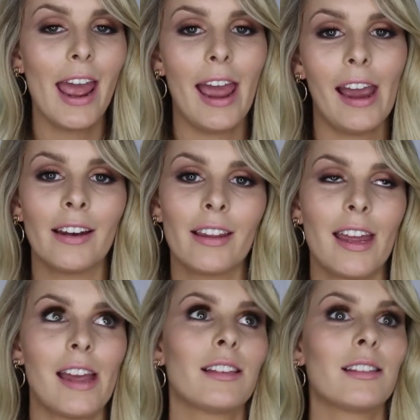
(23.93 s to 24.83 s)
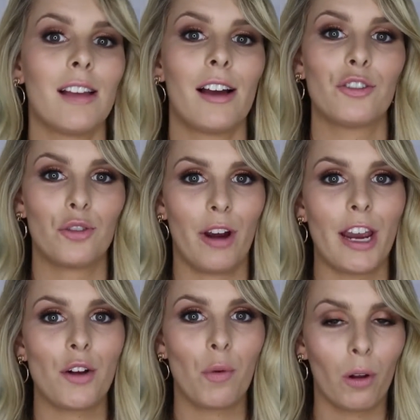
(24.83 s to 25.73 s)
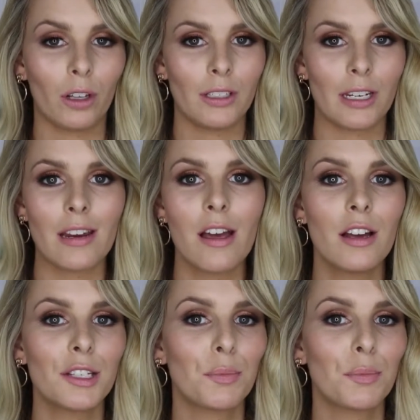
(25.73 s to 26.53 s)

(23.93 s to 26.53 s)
and they're such great quality.